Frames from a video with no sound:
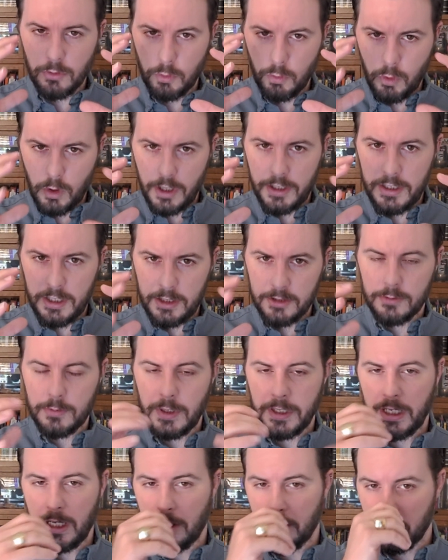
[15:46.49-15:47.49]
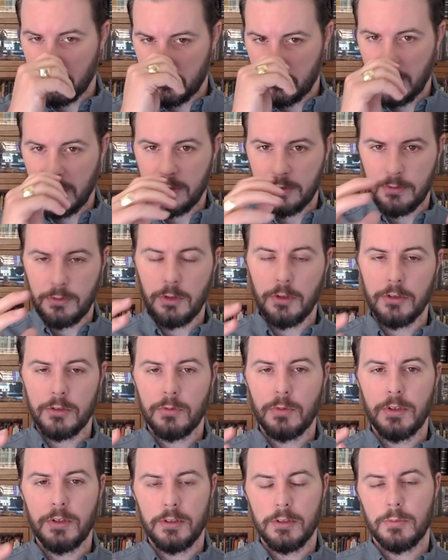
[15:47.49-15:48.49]
what is my countertransference
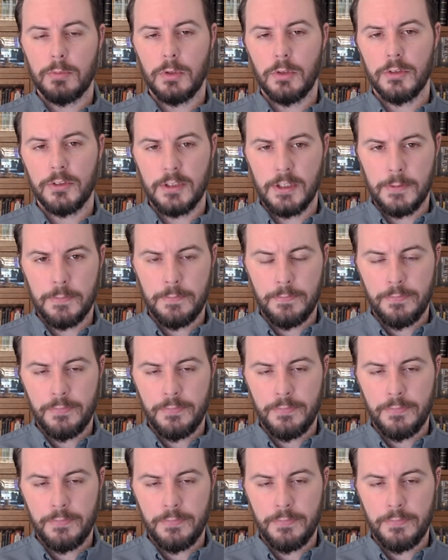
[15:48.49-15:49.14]
with this person?